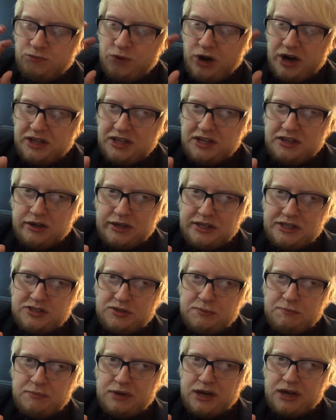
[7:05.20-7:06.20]
really nice
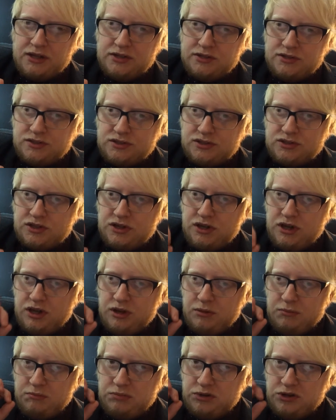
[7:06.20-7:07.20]
and balanced.
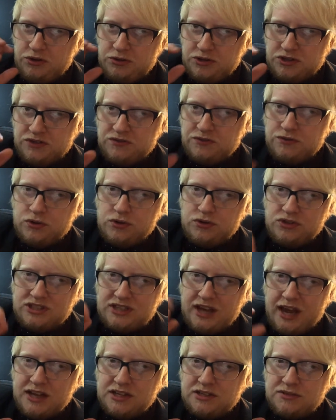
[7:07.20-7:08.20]
Beautiful,
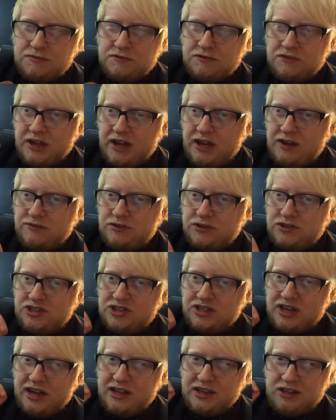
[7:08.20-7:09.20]
decadent flavours.
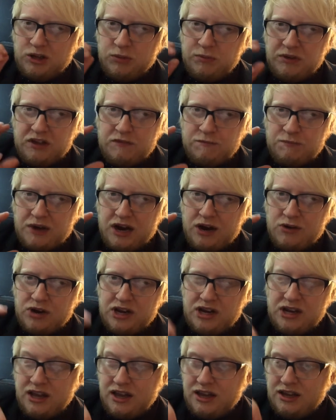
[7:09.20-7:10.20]
You get a little bit of
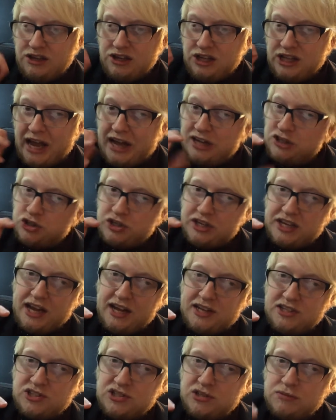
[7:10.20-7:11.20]
berry. You naturally
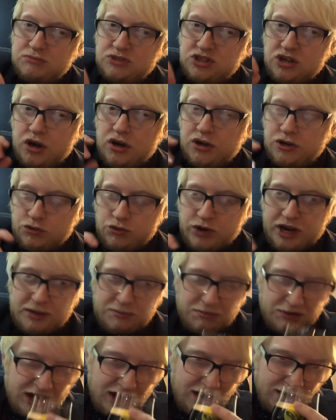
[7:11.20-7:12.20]
get some dark
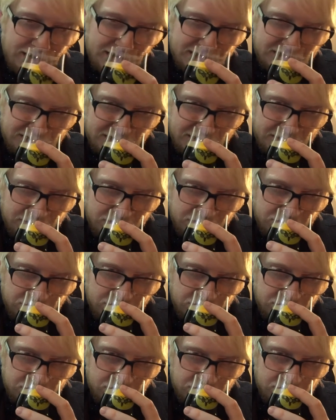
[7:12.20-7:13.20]
grape character,
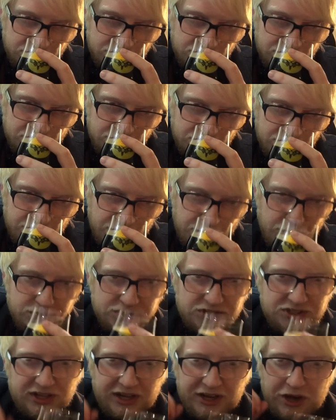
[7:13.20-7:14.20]
but
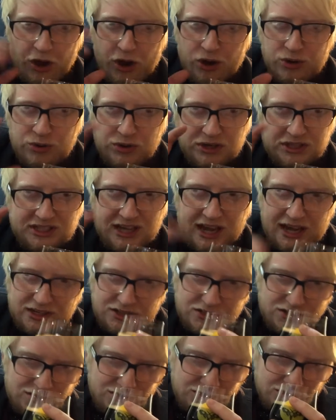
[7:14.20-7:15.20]
slight oak
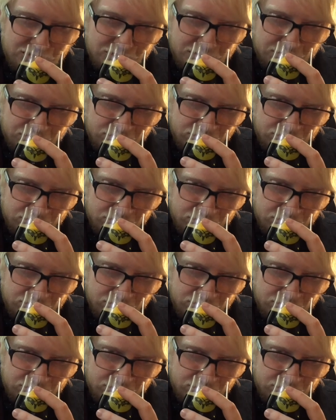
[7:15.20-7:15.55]
tannins.